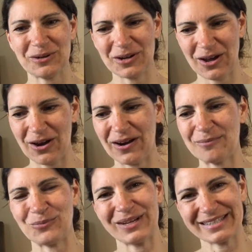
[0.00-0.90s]
our car
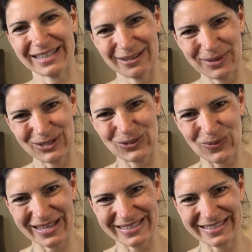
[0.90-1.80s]
and brings the limit to
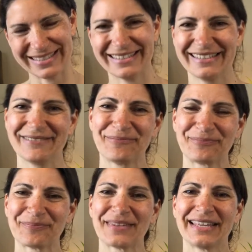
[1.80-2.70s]
us.
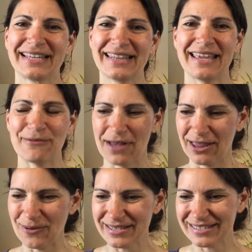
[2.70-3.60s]
They
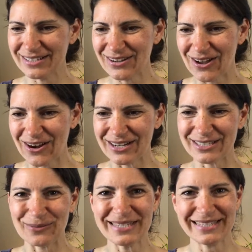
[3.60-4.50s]
follow us in the car
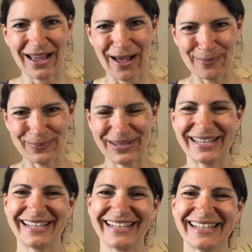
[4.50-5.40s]
until we stop.
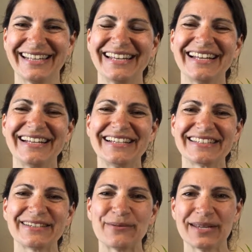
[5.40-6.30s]

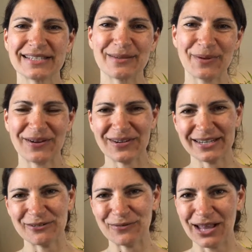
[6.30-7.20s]
So we as the parent
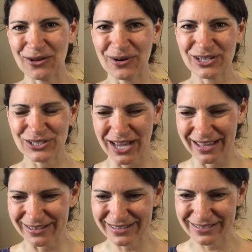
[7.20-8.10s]
need to follow our
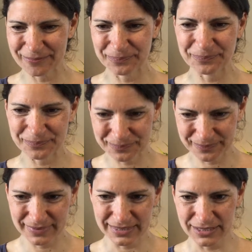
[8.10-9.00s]
child
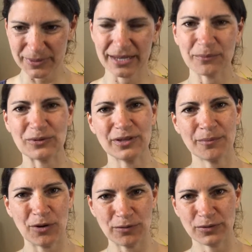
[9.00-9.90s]
until we can pull
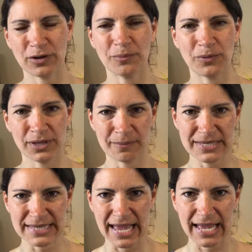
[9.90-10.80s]
them over or pull them
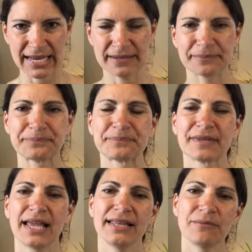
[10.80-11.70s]
aside,
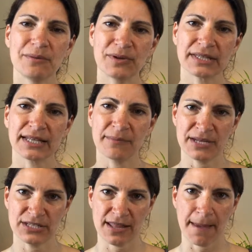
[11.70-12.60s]
and then we bring the
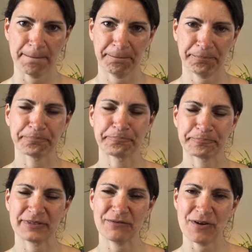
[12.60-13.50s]
limit to them.
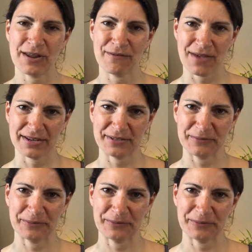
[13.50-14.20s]
It's very effective.